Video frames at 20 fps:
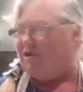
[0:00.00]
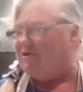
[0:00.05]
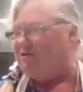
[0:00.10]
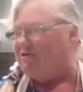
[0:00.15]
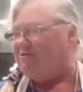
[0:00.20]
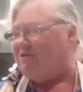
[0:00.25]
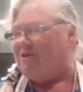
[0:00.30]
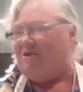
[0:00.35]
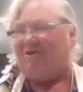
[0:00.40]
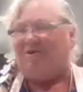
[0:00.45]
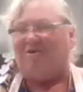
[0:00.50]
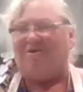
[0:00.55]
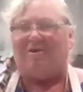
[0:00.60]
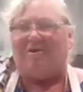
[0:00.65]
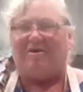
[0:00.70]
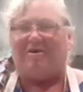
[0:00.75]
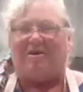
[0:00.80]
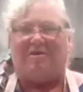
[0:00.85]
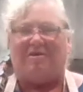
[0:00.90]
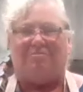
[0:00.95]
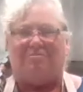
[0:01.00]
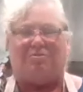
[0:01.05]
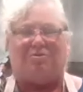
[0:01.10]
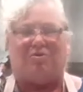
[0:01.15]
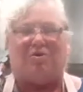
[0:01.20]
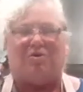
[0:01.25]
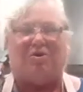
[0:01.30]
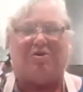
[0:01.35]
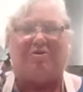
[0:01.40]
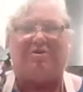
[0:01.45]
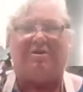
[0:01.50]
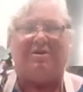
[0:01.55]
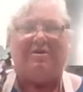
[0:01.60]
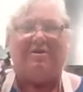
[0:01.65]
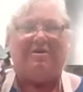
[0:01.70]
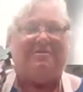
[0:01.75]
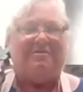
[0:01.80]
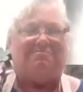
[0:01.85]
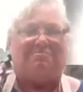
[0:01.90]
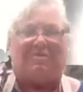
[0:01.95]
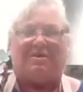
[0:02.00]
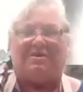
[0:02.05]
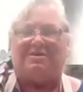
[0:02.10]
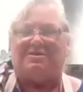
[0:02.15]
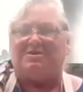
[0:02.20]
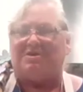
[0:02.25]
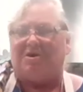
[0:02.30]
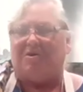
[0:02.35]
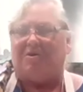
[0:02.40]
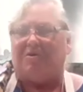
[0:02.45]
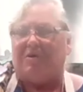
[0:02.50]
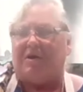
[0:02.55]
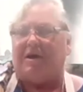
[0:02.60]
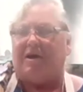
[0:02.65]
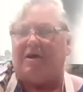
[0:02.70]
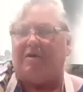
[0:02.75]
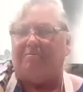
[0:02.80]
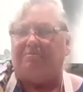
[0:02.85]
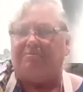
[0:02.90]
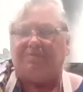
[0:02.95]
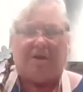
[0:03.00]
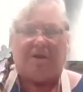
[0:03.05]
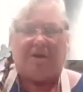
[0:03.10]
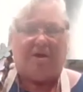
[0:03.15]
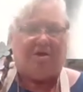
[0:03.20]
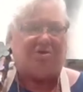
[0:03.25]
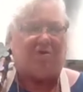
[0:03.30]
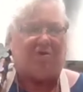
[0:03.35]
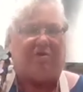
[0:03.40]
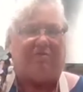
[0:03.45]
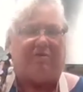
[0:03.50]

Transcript: some crocheted stuff in there, embroidered.